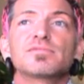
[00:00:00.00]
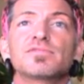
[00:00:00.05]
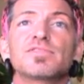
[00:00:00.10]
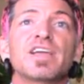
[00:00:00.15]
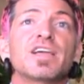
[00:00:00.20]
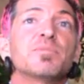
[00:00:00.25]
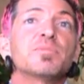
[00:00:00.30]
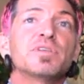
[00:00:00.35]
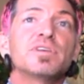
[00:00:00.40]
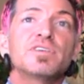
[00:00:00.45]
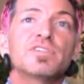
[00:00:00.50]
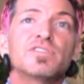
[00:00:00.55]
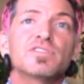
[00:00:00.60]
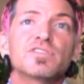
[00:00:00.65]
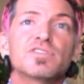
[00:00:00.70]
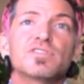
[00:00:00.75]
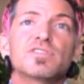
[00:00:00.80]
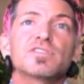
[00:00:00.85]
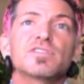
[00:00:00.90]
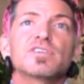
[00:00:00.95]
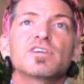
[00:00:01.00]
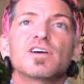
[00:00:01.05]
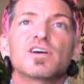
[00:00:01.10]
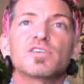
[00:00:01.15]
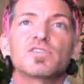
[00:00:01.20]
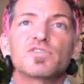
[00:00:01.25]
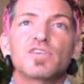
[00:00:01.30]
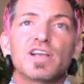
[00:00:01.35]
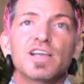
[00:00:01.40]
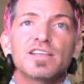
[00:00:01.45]
families,
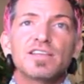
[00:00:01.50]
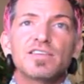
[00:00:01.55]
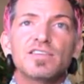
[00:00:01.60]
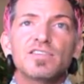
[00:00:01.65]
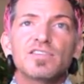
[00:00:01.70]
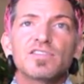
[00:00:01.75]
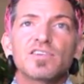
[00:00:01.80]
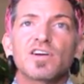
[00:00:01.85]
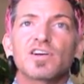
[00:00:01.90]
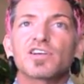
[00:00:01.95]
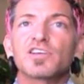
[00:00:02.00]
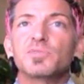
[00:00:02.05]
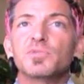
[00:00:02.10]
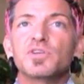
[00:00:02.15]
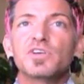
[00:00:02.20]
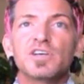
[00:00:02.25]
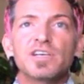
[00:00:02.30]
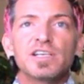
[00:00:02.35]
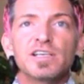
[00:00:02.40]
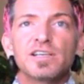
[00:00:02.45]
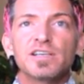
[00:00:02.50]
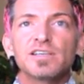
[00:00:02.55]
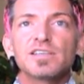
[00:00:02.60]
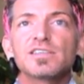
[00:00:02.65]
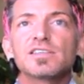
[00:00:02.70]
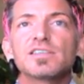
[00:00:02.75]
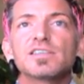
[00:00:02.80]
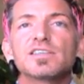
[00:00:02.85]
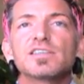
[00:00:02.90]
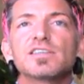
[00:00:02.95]
our friends, our community.
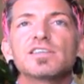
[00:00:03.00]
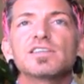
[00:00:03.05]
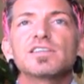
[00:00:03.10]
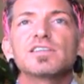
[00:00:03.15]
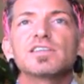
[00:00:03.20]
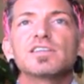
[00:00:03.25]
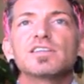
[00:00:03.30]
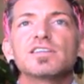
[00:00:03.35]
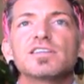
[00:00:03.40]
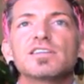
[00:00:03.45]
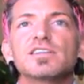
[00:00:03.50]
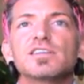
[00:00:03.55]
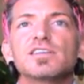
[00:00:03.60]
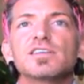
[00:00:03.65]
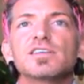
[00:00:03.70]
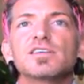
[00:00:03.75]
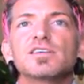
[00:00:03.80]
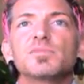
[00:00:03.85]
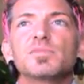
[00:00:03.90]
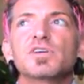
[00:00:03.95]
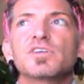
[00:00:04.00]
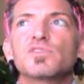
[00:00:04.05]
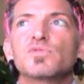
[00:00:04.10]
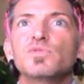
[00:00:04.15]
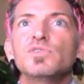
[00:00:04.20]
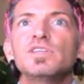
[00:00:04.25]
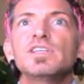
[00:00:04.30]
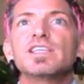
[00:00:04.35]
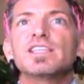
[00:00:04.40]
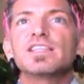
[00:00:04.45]
Because
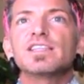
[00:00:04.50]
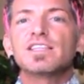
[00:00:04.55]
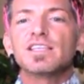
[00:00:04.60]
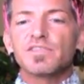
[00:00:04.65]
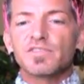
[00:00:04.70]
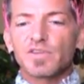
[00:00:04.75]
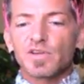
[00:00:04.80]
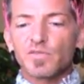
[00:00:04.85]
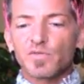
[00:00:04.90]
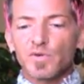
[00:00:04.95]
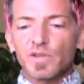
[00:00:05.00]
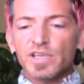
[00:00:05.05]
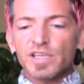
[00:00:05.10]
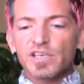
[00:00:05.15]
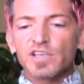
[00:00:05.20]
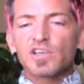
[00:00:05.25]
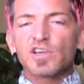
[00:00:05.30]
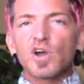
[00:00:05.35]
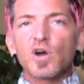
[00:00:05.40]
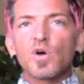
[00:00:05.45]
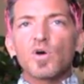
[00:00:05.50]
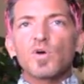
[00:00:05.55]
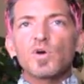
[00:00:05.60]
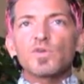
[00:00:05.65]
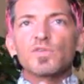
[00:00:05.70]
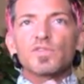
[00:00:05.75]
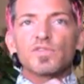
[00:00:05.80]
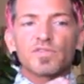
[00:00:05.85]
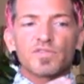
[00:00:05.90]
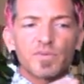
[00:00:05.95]
really, if we can
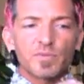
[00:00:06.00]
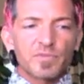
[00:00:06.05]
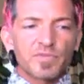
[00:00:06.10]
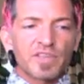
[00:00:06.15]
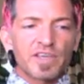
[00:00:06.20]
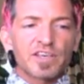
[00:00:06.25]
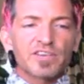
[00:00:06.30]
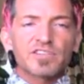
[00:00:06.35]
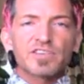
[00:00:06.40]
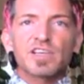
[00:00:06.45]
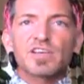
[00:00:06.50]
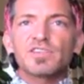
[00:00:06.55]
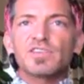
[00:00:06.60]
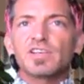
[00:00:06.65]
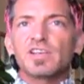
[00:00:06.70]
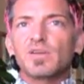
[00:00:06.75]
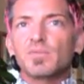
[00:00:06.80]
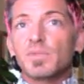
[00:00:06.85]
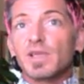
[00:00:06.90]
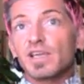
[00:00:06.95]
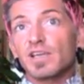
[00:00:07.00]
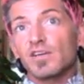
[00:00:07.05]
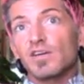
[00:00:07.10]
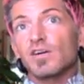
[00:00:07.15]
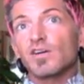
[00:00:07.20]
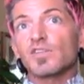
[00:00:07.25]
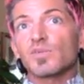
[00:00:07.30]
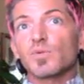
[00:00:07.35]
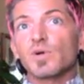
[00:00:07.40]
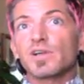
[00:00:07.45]
go from Thanksgiving and make it
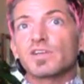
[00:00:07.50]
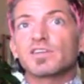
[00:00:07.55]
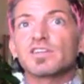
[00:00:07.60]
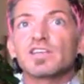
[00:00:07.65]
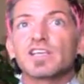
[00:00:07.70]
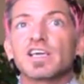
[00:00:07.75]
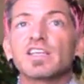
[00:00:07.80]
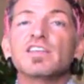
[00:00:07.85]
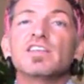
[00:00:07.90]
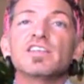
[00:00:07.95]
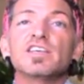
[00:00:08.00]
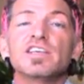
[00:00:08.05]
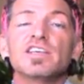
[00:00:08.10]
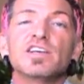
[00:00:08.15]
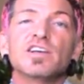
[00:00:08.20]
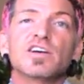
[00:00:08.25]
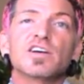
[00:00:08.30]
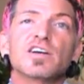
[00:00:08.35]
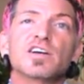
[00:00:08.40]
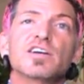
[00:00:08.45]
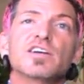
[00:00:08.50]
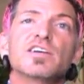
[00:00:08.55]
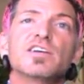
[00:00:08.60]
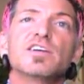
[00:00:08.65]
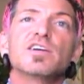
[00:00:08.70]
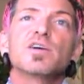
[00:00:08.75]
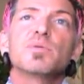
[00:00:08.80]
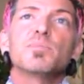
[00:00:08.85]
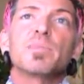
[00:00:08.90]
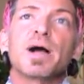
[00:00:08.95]
all the way to the end of the year
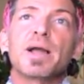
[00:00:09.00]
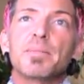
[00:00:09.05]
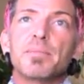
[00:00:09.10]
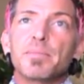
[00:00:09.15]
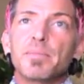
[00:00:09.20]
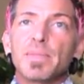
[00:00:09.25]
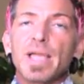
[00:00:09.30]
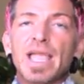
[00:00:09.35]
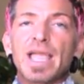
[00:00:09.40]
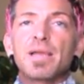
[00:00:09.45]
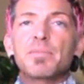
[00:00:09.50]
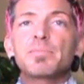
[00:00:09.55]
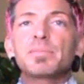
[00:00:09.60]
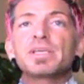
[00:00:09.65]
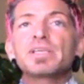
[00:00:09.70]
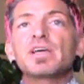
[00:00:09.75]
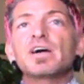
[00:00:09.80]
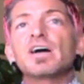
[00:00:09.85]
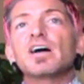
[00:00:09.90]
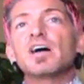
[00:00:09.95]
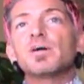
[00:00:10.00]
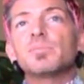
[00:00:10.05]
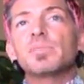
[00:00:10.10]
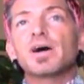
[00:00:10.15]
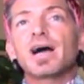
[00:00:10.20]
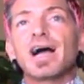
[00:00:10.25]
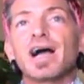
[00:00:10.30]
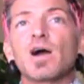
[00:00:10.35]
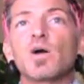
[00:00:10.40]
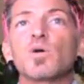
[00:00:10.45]
by amping
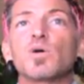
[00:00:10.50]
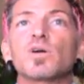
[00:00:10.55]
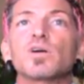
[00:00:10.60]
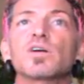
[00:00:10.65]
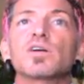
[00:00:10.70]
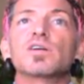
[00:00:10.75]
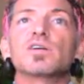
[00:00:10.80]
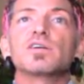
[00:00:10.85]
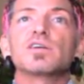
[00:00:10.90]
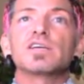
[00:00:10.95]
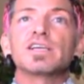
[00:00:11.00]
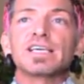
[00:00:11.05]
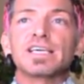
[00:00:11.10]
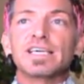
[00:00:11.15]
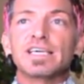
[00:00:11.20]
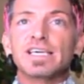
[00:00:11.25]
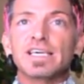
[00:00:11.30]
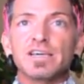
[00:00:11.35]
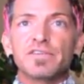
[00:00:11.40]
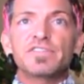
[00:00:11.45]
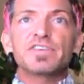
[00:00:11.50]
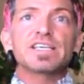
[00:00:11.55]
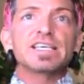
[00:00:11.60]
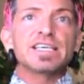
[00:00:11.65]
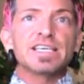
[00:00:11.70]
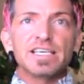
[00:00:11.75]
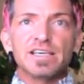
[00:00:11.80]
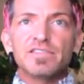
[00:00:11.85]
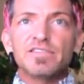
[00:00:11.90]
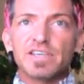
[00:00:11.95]
up our
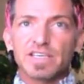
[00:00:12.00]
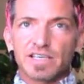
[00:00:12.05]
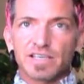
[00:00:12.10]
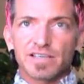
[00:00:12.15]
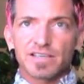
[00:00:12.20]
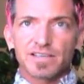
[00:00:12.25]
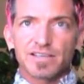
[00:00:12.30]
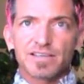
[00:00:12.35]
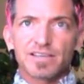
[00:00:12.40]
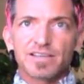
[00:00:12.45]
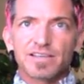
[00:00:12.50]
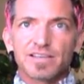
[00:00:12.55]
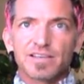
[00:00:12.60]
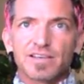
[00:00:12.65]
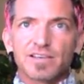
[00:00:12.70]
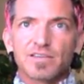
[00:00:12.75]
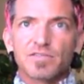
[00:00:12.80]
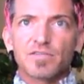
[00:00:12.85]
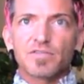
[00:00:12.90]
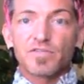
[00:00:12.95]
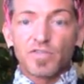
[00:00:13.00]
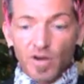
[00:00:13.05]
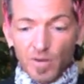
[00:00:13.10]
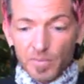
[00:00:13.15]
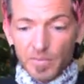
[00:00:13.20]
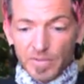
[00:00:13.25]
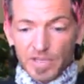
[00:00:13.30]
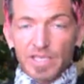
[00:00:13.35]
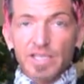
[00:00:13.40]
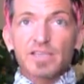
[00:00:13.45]
gift giving
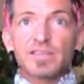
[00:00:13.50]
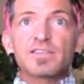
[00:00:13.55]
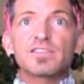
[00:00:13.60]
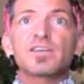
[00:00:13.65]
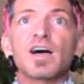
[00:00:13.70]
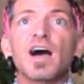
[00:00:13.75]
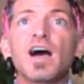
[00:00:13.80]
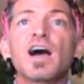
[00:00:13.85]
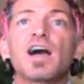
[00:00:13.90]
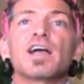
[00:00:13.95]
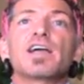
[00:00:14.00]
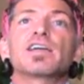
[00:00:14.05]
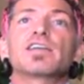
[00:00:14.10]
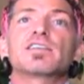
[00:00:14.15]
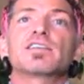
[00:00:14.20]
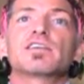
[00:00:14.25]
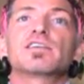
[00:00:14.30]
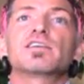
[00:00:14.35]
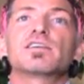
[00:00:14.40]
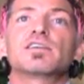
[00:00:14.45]
from inside,